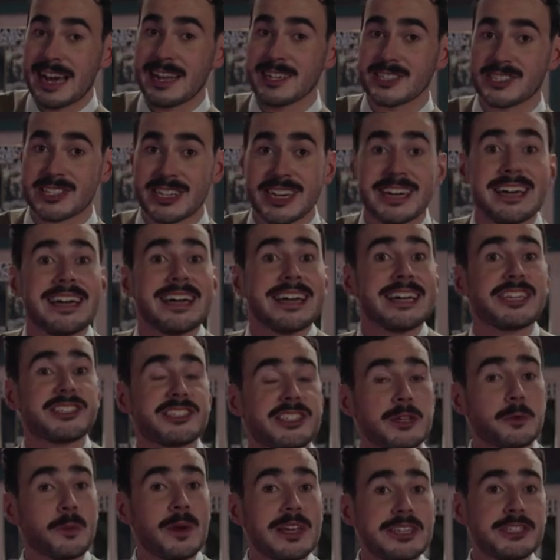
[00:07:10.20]
answer is
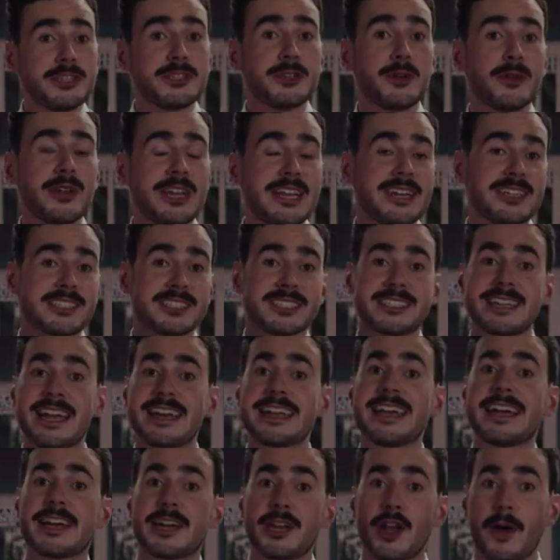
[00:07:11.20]
she went to uni to
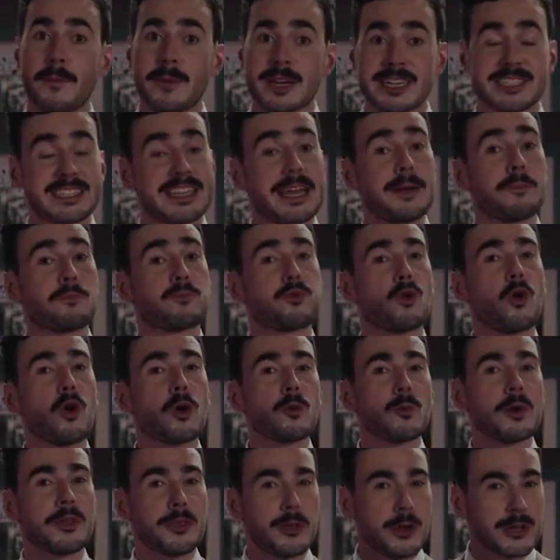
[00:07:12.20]
study economics and
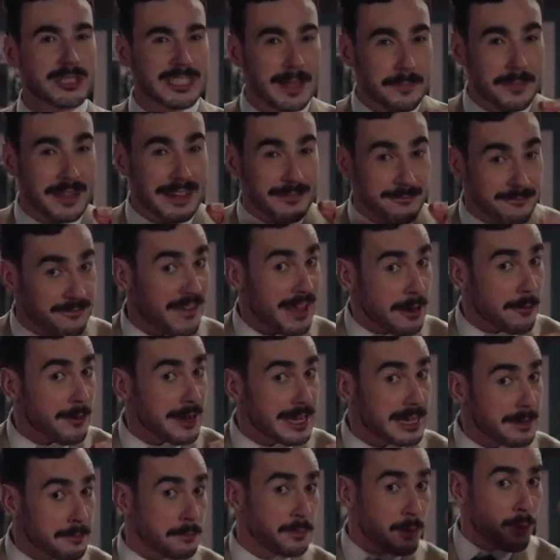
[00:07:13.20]
brought with her something
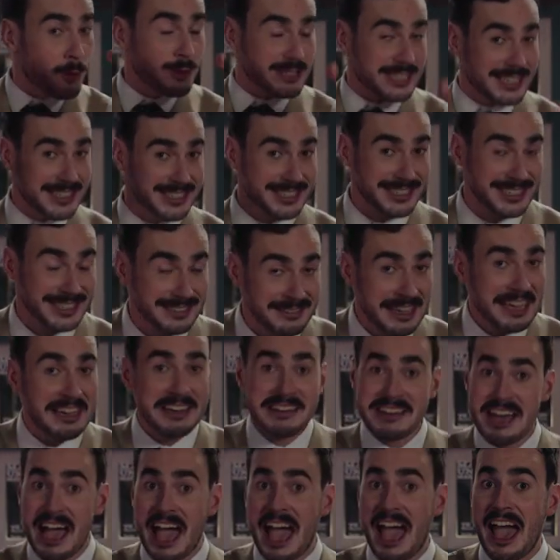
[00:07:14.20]
very important
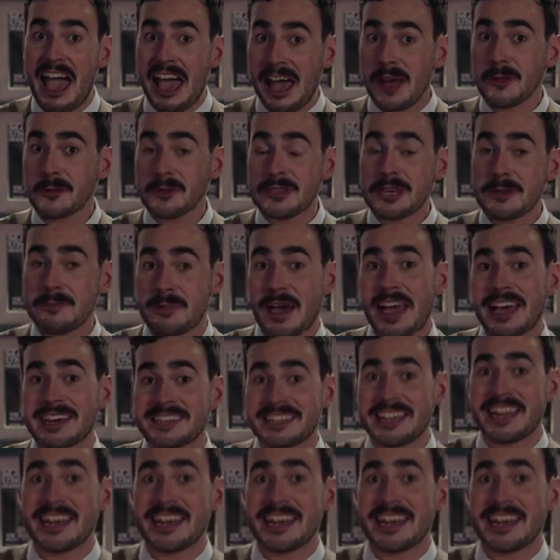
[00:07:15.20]
a healthy packed